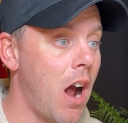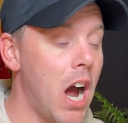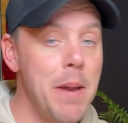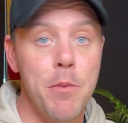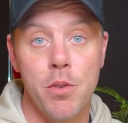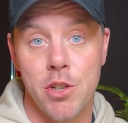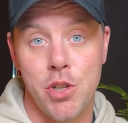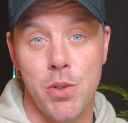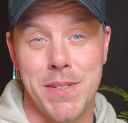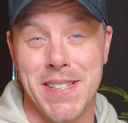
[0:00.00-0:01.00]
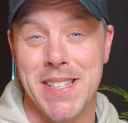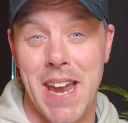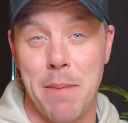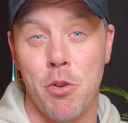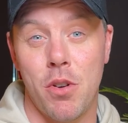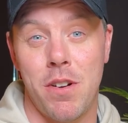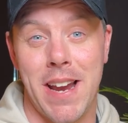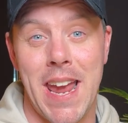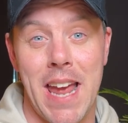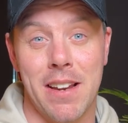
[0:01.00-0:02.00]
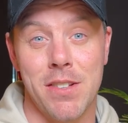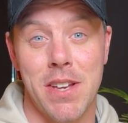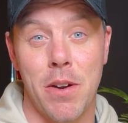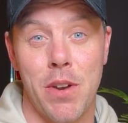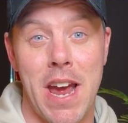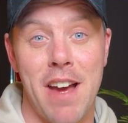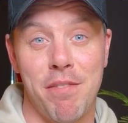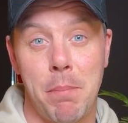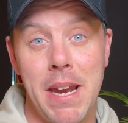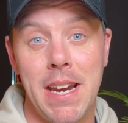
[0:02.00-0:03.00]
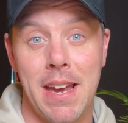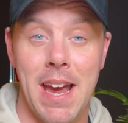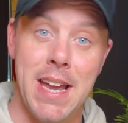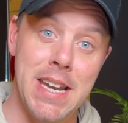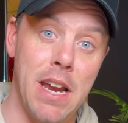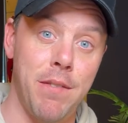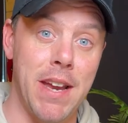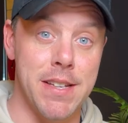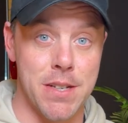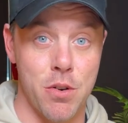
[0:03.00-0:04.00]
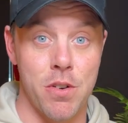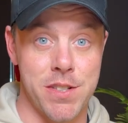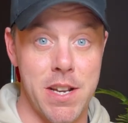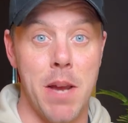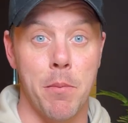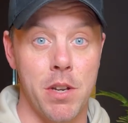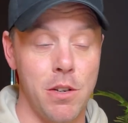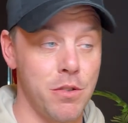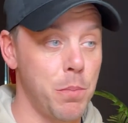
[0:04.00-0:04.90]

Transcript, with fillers: I'm going to choose the same color again because I'm going to have pink and navy as the colors that I'm going to use.